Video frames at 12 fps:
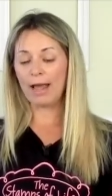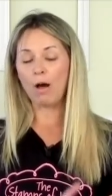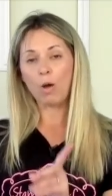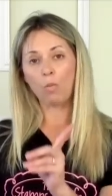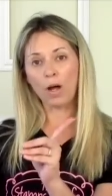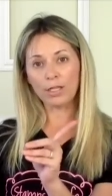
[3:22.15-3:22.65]
Now,
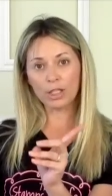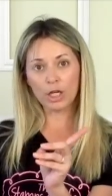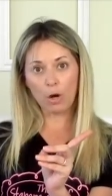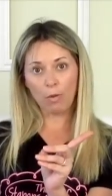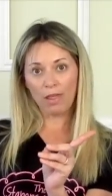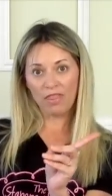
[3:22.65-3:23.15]
I want to
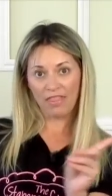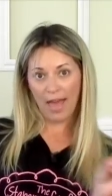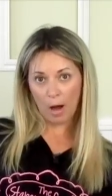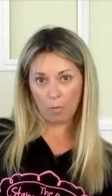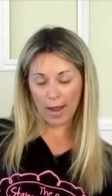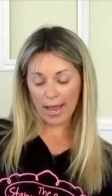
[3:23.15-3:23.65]
go
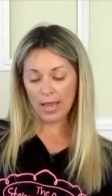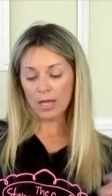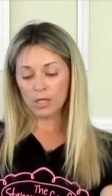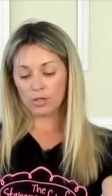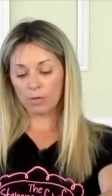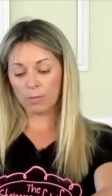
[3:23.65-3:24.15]
that way,
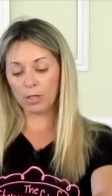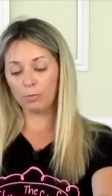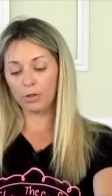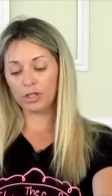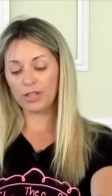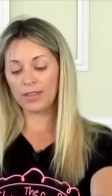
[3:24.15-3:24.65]
so I'm gonna
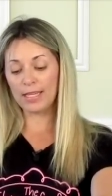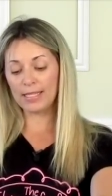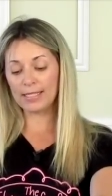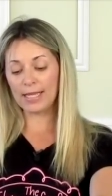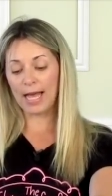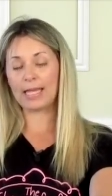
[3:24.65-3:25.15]
push
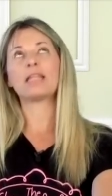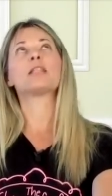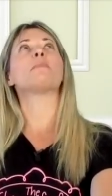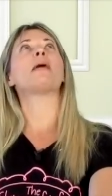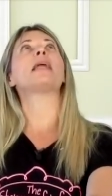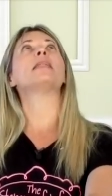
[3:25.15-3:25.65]
this side of
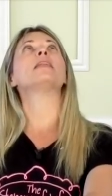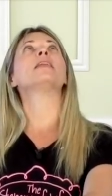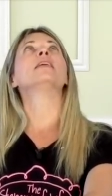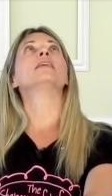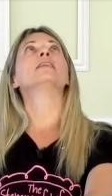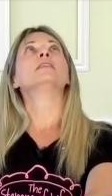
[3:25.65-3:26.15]
the button.
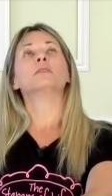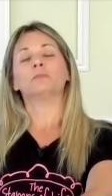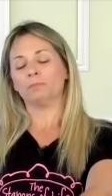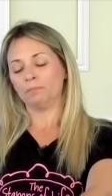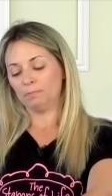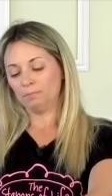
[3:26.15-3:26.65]

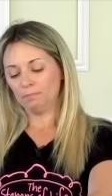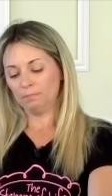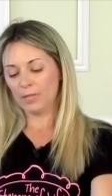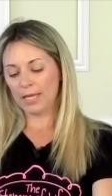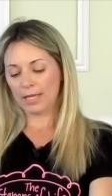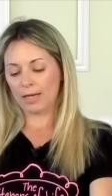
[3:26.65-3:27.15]

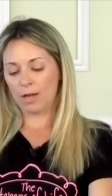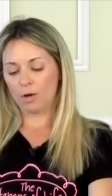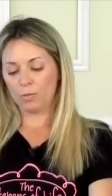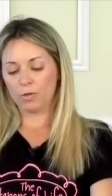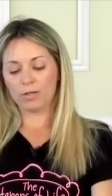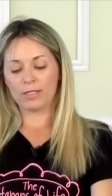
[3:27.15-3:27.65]
And I
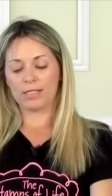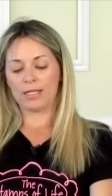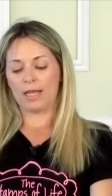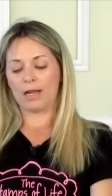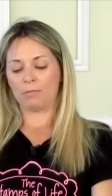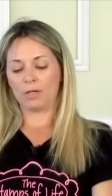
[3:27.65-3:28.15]
hope you can see that.